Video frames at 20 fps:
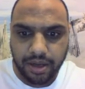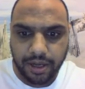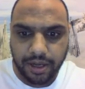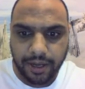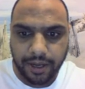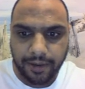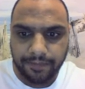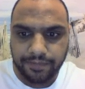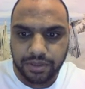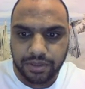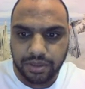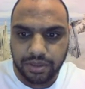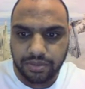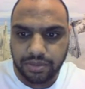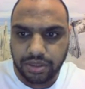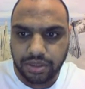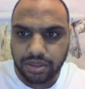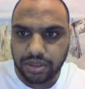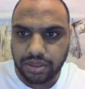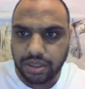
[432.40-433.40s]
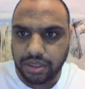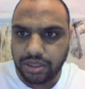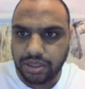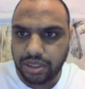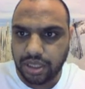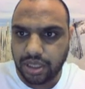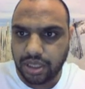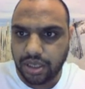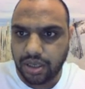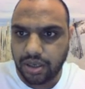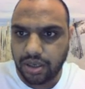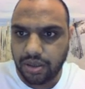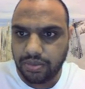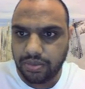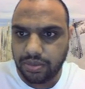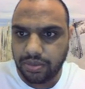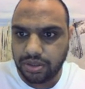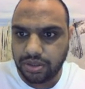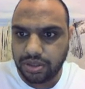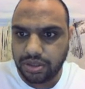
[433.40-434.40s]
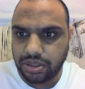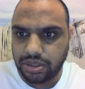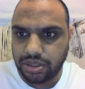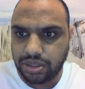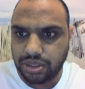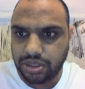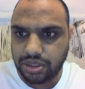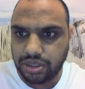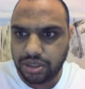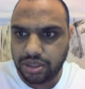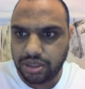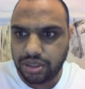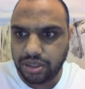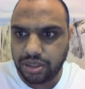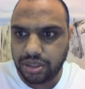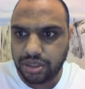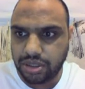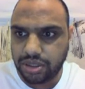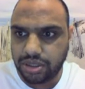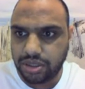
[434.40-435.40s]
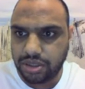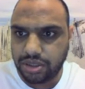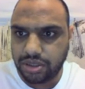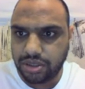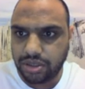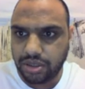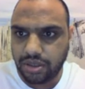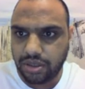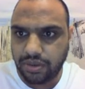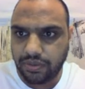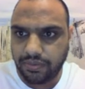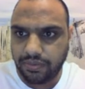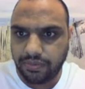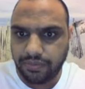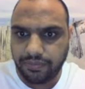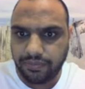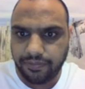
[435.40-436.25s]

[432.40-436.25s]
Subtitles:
Okay, so I'm just gonna check how much so